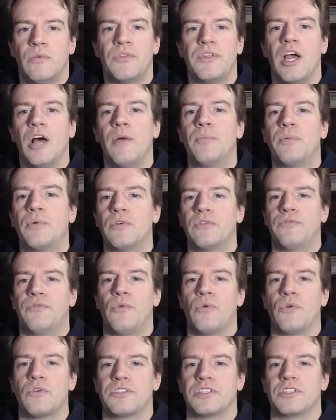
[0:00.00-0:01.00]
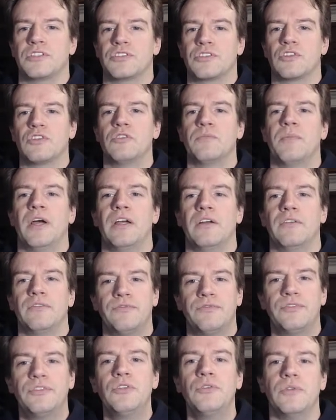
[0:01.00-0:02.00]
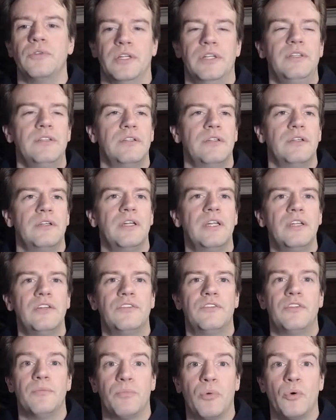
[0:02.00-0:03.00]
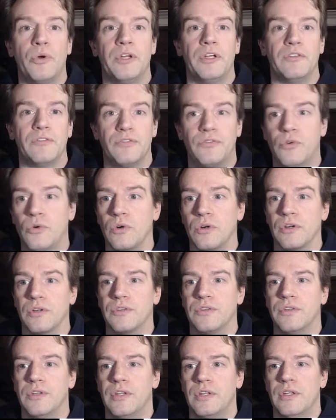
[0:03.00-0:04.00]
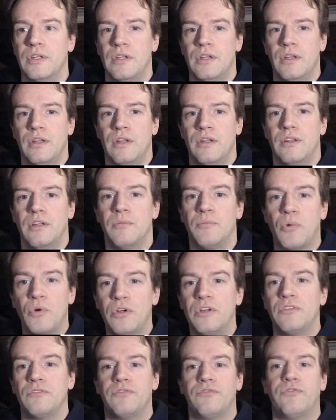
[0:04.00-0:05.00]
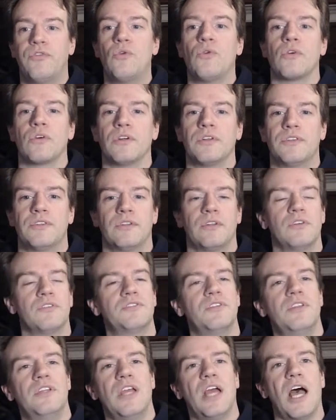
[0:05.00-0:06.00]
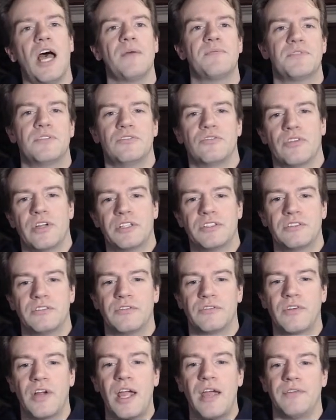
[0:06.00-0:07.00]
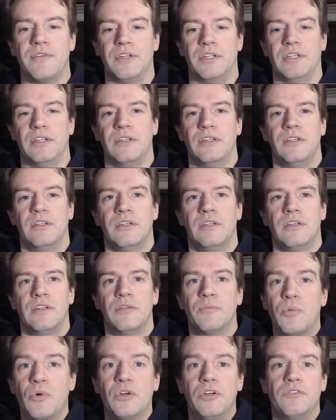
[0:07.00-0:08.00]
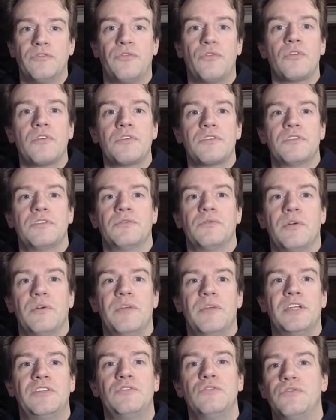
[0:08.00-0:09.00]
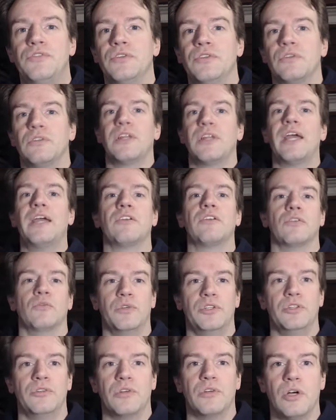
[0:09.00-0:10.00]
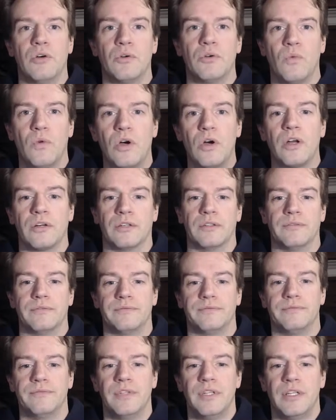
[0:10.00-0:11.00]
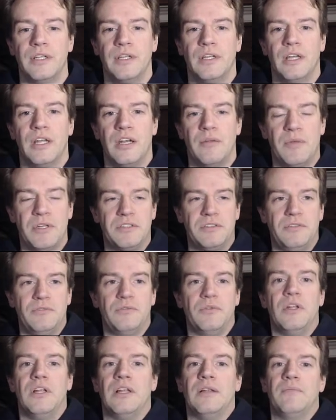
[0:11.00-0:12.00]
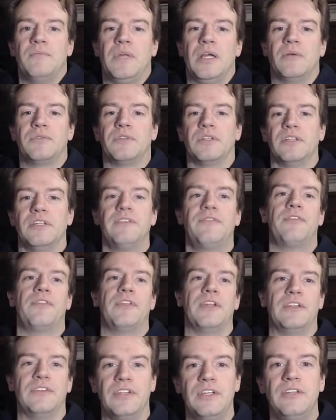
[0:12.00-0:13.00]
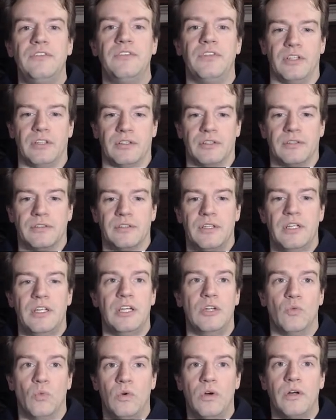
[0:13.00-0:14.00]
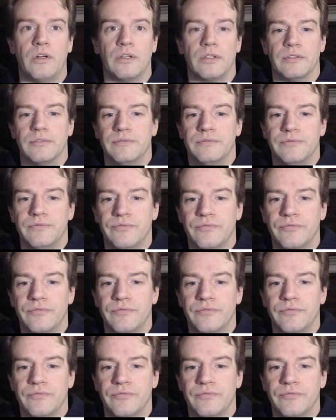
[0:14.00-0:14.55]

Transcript: Well, the upward force exerted by a fluid is the buoyant force. The buoyant force goes in the opposite direction of gravity. The buoyant force is what makes you feel lighter when you go in water. And it makes you be able to lift things easier in water